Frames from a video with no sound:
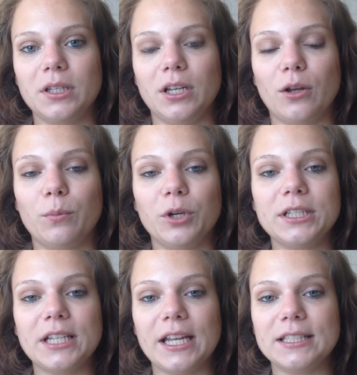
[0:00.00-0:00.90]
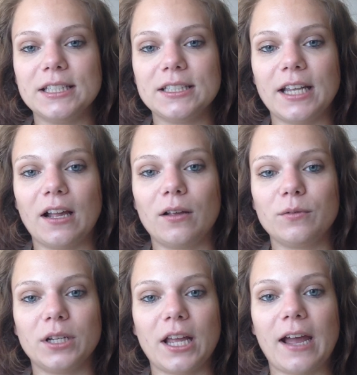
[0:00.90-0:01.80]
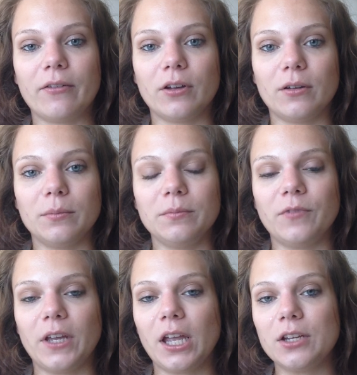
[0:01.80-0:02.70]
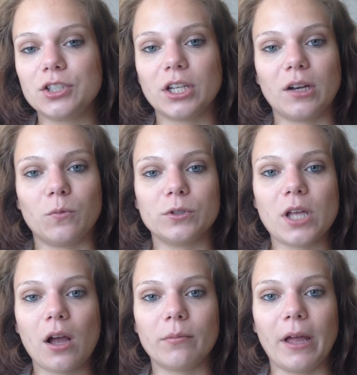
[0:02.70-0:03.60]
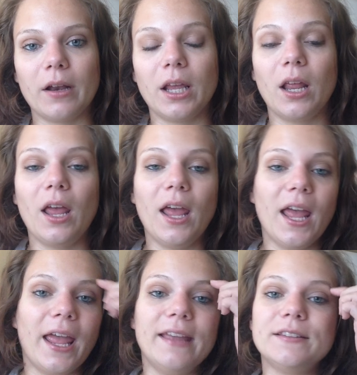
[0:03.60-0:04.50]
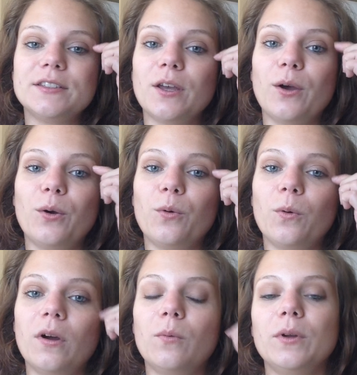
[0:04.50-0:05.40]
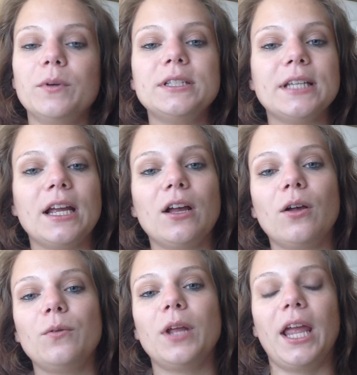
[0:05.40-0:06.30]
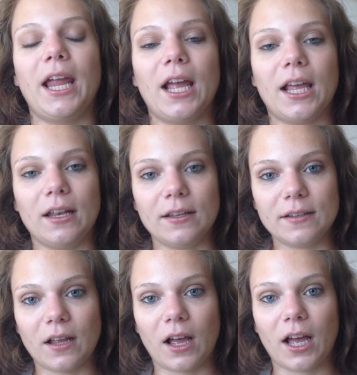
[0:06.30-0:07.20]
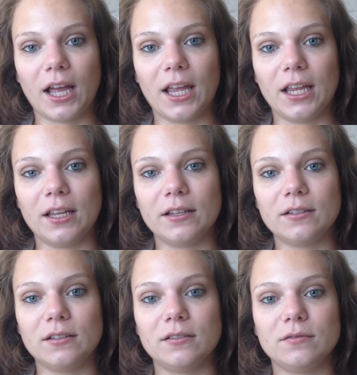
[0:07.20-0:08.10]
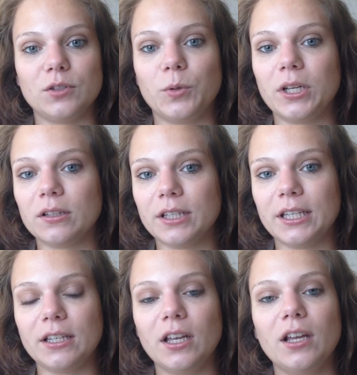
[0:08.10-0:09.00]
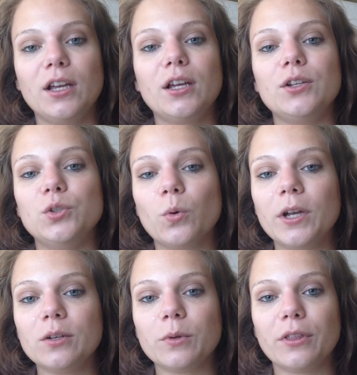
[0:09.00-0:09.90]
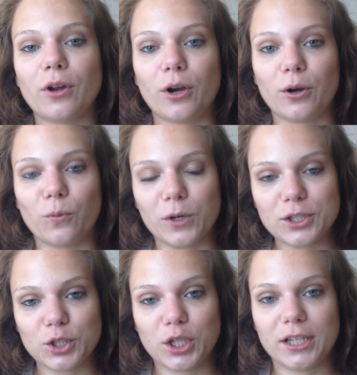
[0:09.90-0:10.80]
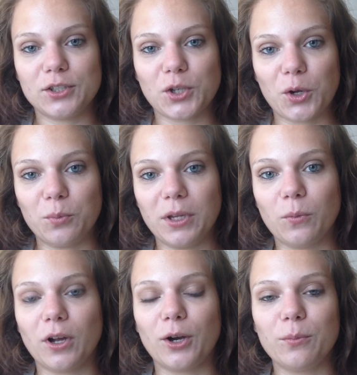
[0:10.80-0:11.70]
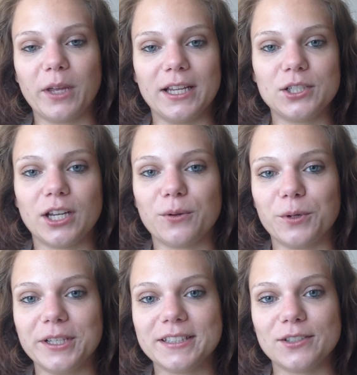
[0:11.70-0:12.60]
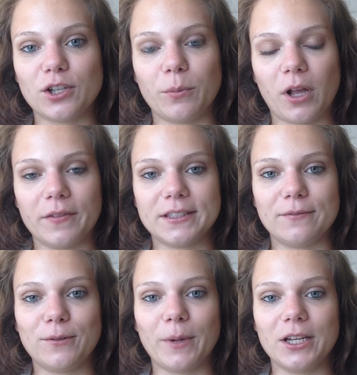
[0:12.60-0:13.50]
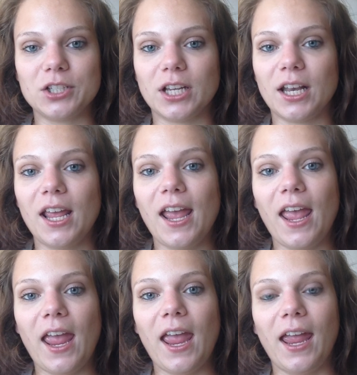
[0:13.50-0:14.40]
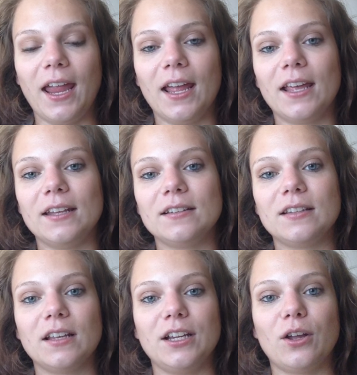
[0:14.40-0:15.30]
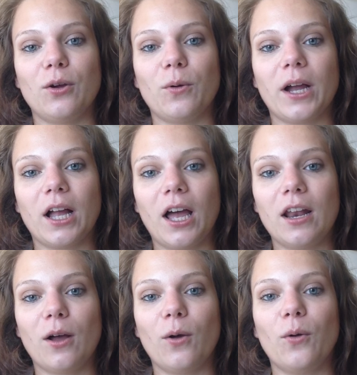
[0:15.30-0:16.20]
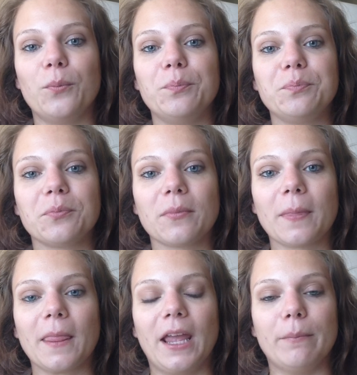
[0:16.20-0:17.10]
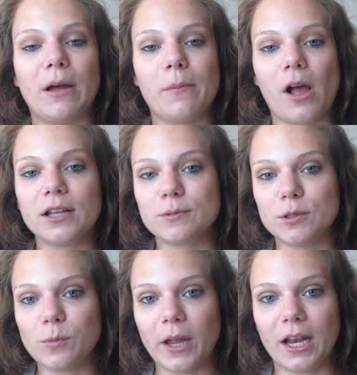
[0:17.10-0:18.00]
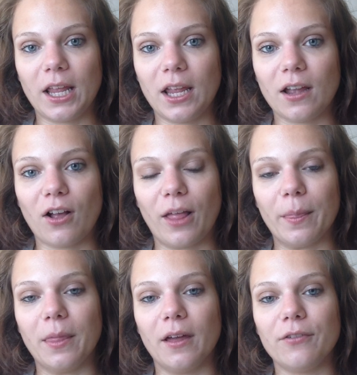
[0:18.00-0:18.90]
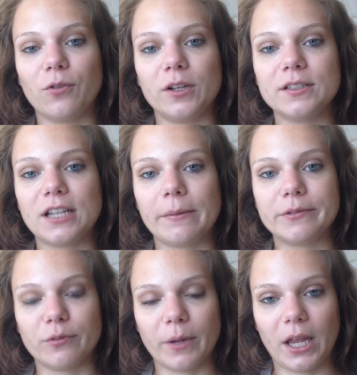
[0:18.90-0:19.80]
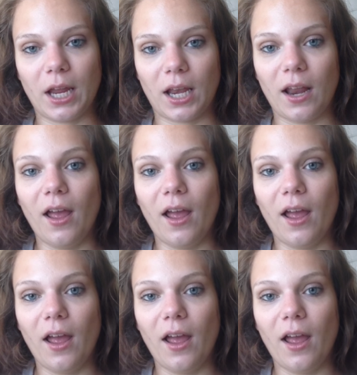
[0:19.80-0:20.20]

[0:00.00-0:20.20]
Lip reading: Bring Daisy down and have a vacation and we'll talk about it. And so we went down, and I quickly joined with her once she had showed me what her paycheck was and showed me all this information. And, I got home and my box was waiting on the front steps for me, and